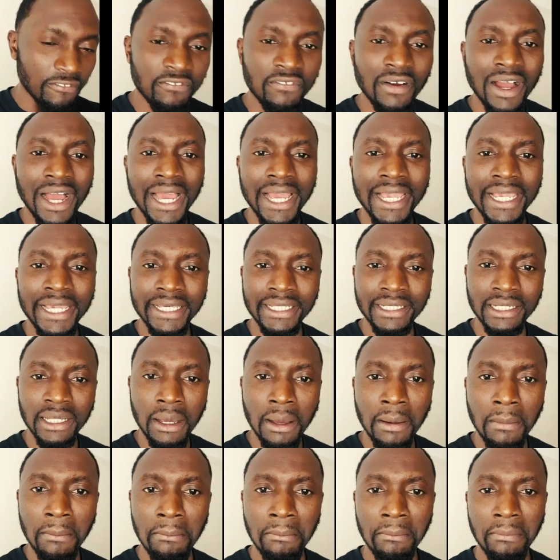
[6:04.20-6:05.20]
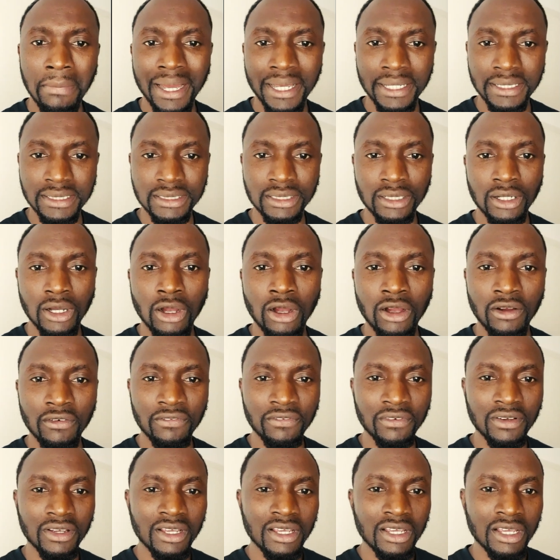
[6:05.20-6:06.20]
Find myself.
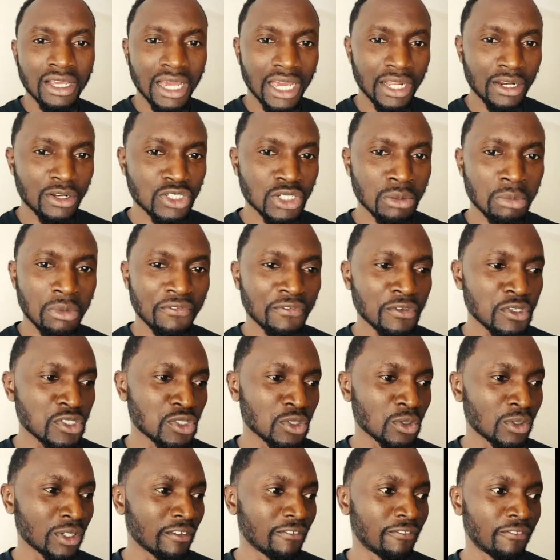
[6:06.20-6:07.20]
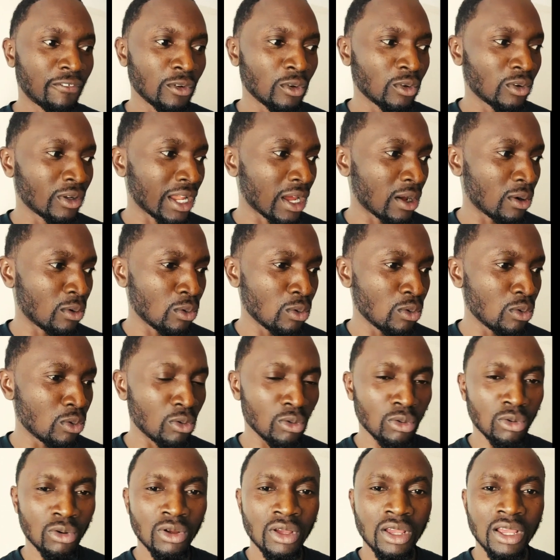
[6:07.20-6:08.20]
I know some of you saw the floor, like, ooh,
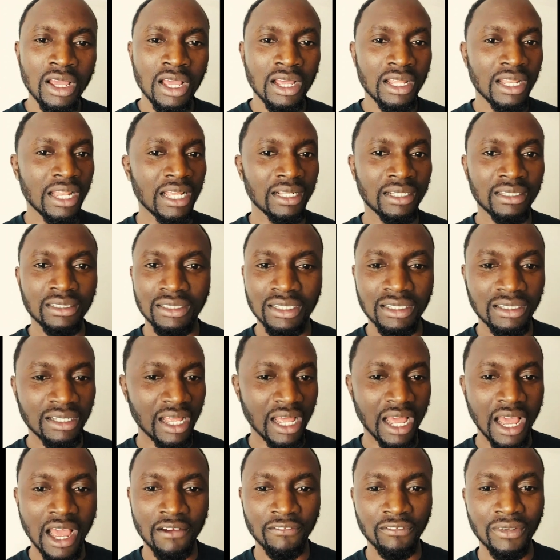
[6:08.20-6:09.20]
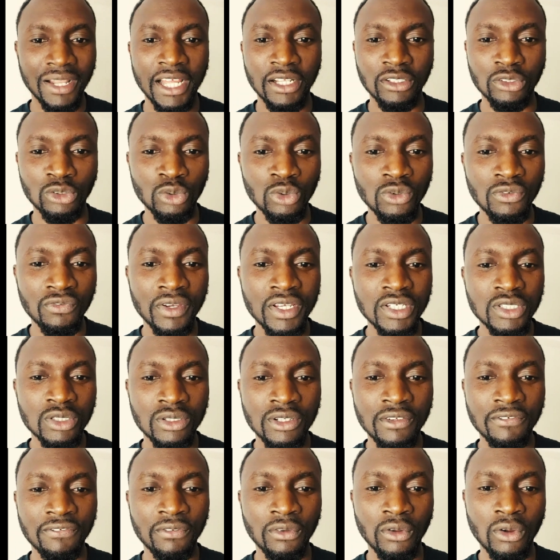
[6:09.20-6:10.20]
like, I have like duvets
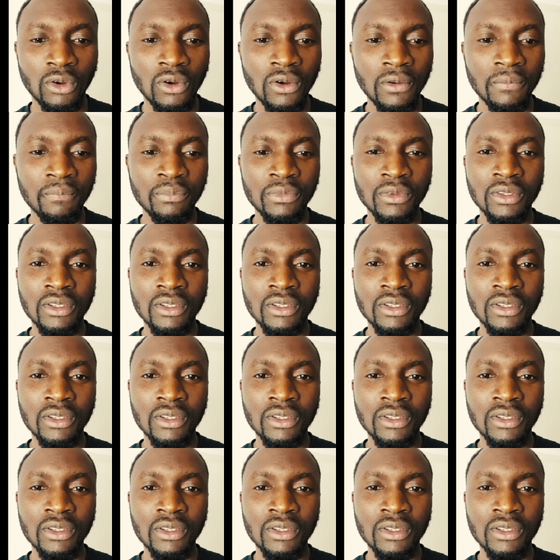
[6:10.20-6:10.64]
on the floor.